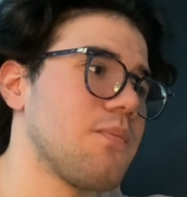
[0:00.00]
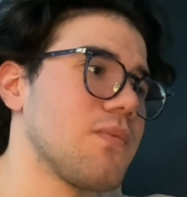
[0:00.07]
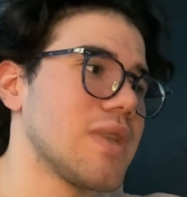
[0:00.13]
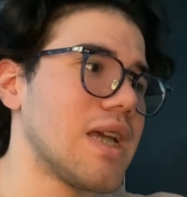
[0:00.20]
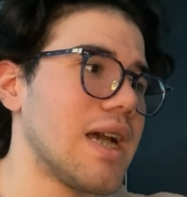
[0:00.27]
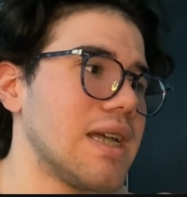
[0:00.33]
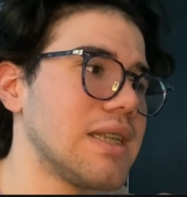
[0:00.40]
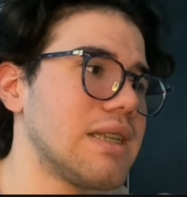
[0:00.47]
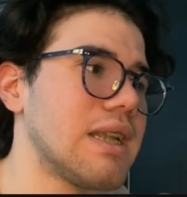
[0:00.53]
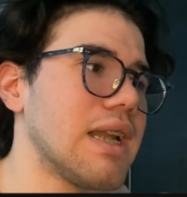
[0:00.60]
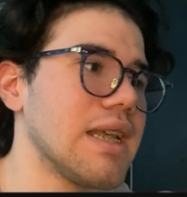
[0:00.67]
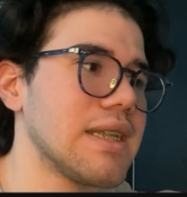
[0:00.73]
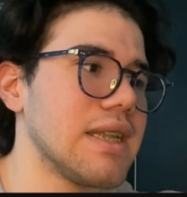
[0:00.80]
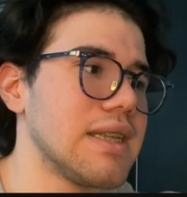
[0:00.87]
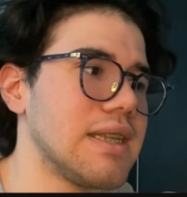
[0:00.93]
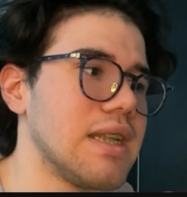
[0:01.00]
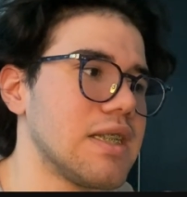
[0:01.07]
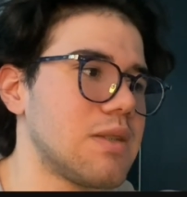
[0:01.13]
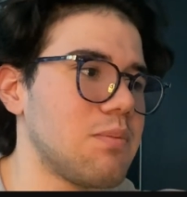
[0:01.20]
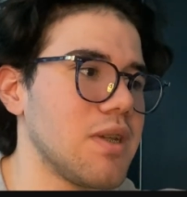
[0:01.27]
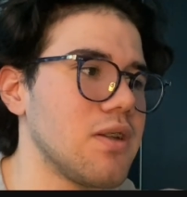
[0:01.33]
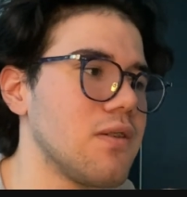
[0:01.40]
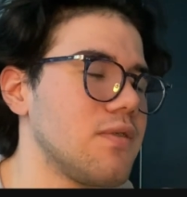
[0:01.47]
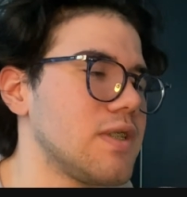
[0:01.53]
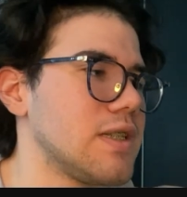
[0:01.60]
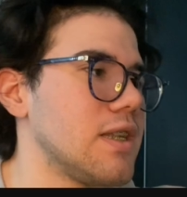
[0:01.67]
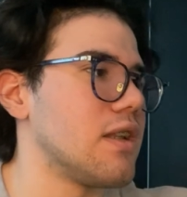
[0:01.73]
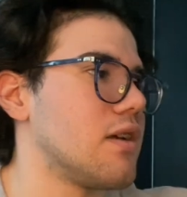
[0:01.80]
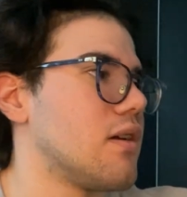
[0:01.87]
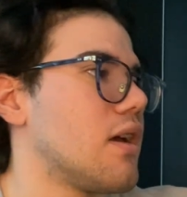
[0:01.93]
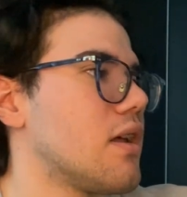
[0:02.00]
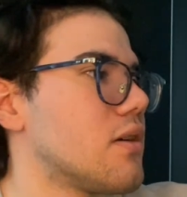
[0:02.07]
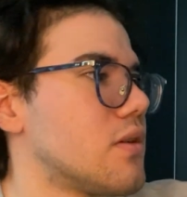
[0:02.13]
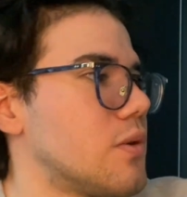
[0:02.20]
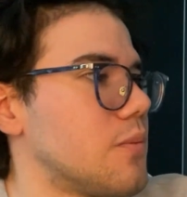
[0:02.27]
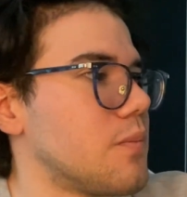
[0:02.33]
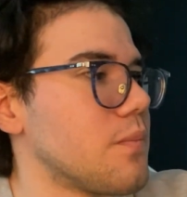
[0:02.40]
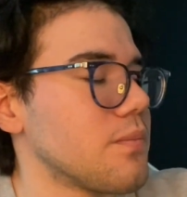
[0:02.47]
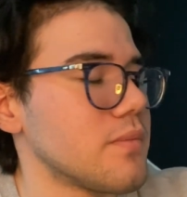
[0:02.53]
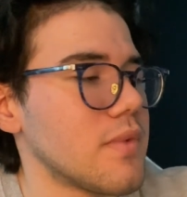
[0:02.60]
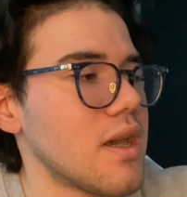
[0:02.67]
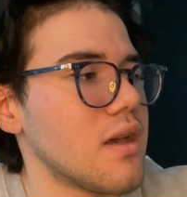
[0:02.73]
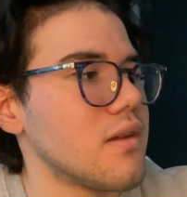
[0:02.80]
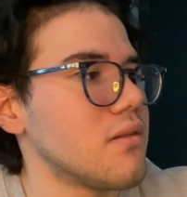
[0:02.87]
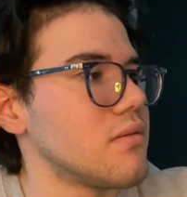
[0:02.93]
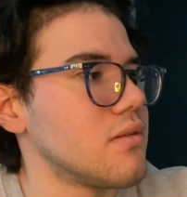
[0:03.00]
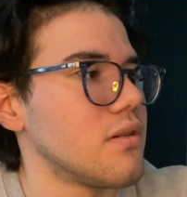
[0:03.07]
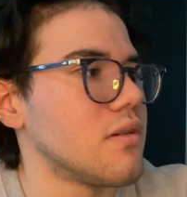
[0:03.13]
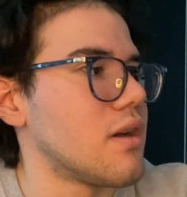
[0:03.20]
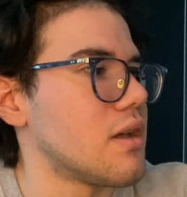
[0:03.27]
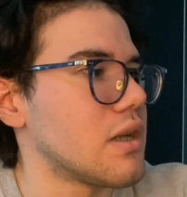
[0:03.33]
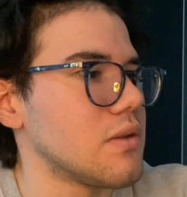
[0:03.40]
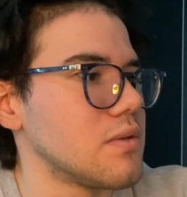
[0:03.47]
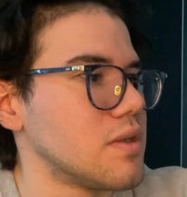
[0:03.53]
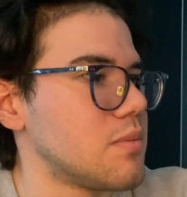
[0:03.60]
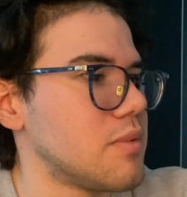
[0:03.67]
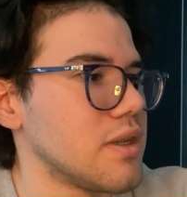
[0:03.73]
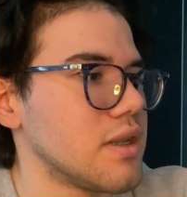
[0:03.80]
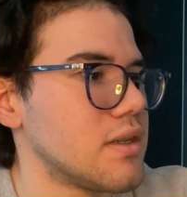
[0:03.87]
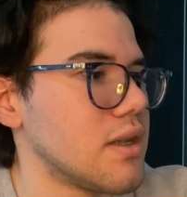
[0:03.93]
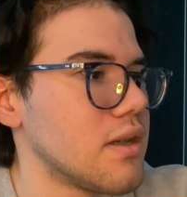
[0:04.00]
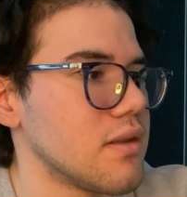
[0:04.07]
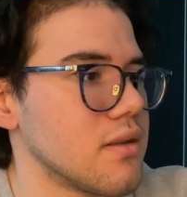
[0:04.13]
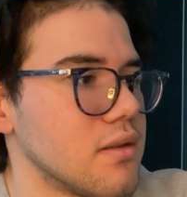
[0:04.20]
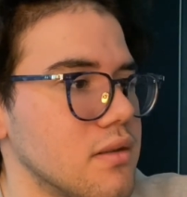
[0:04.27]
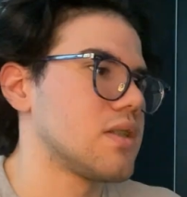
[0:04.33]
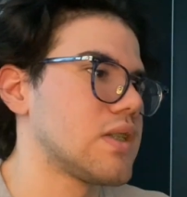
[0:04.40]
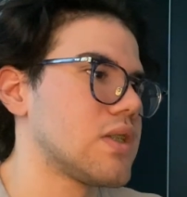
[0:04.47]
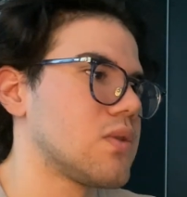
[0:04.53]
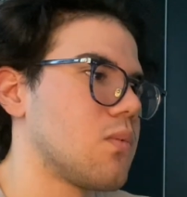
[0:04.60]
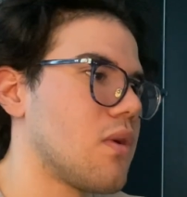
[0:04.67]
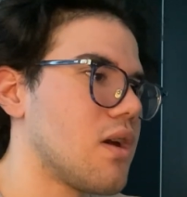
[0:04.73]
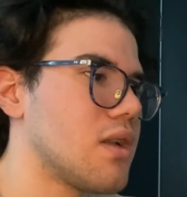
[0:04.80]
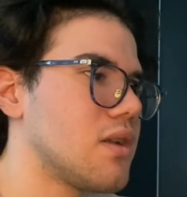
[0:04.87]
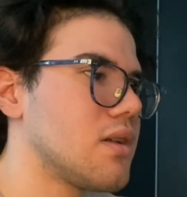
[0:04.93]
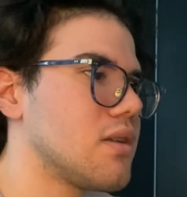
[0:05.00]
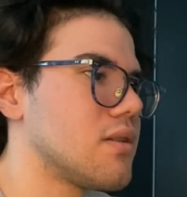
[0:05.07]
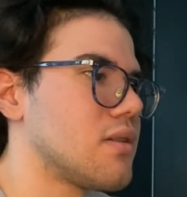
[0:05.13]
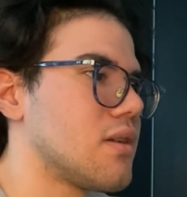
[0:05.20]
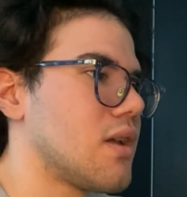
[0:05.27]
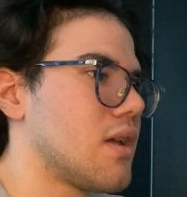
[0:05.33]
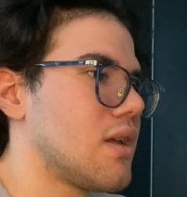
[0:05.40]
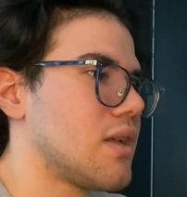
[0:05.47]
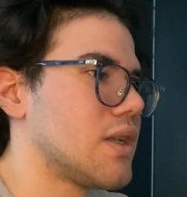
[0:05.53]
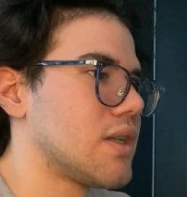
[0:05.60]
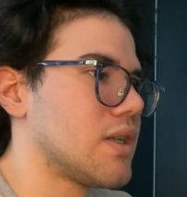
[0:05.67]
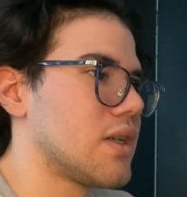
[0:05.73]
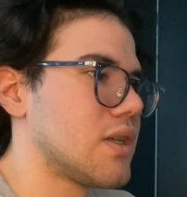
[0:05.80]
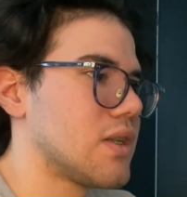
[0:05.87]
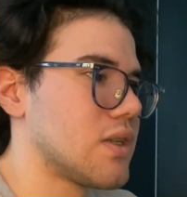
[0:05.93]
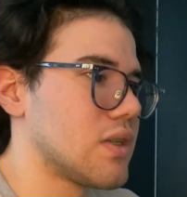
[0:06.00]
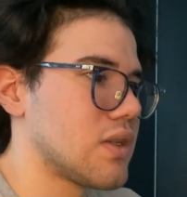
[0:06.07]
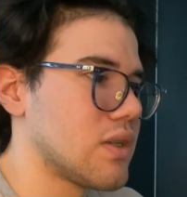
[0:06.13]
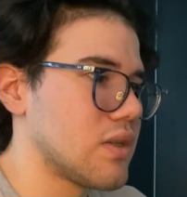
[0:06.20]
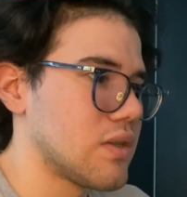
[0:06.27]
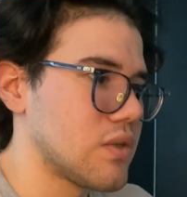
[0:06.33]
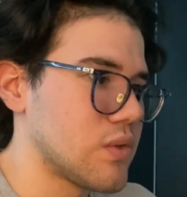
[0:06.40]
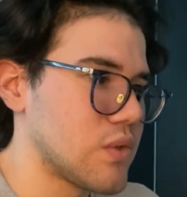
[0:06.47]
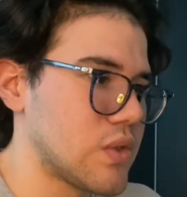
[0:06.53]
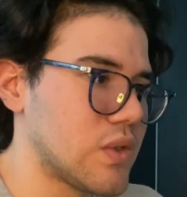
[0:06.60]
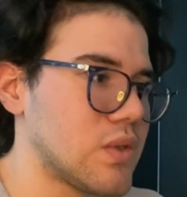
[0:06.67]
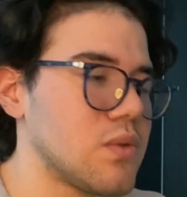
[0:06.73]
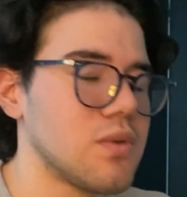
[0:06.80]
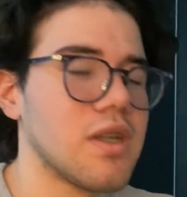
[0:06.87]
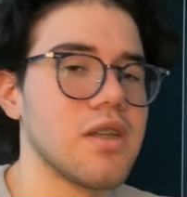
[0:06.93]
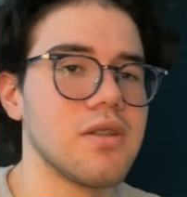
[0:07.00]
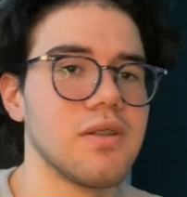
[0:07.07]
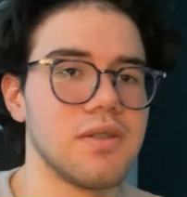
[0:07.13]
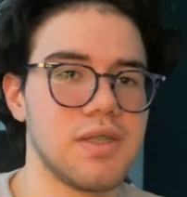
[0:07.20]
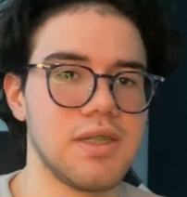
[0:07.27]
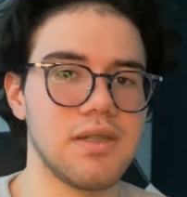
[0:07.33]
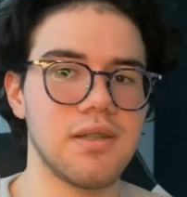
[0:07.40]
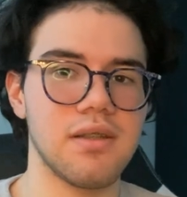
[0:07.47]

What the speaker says: Andrei da Spinozilla. I don't know. I don't speak Italian. Swara Tsunayoshi.